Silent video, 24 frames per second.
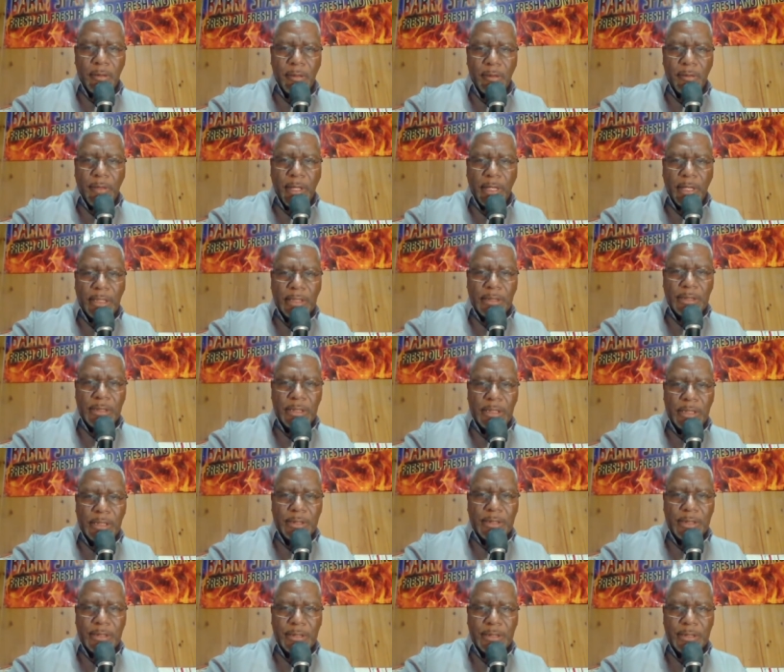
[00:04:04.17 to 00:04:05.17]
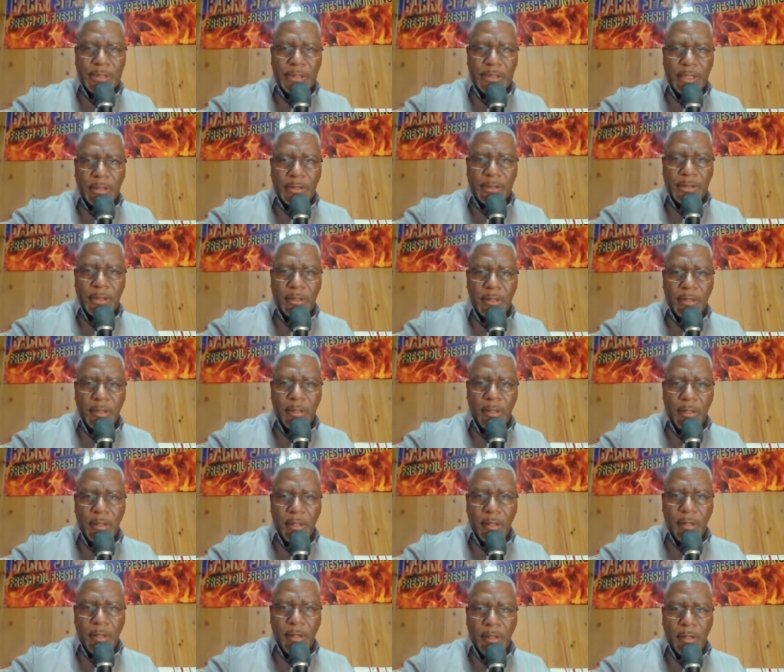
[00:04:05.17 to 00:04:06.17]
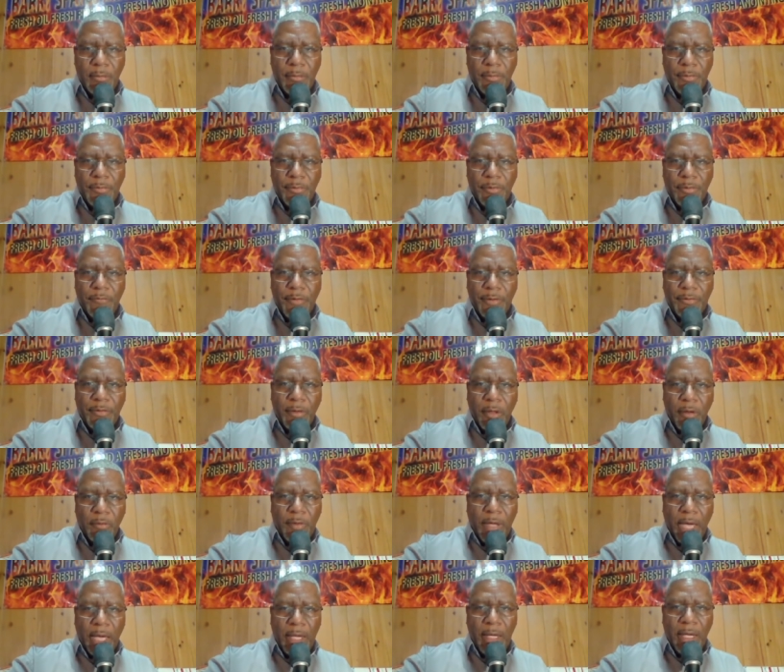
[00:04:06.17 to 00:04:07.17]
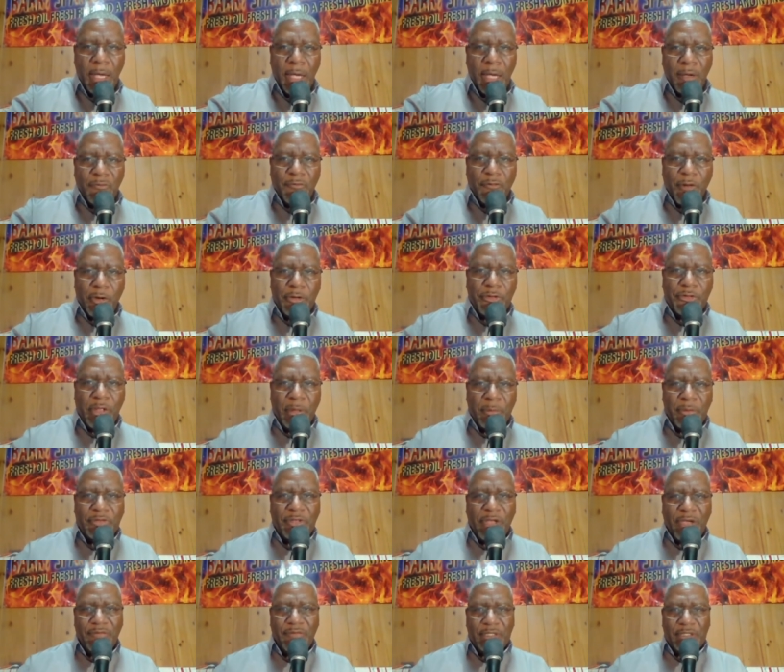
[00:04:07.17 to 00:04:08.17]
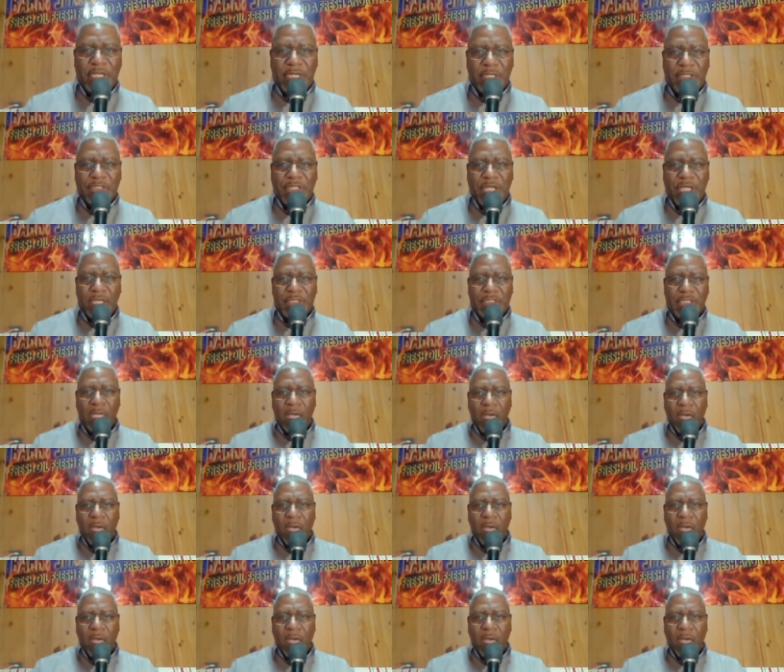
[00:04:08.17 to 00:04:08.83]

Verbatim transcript: Thank you, Jesus. Okay. Verse number 17 says,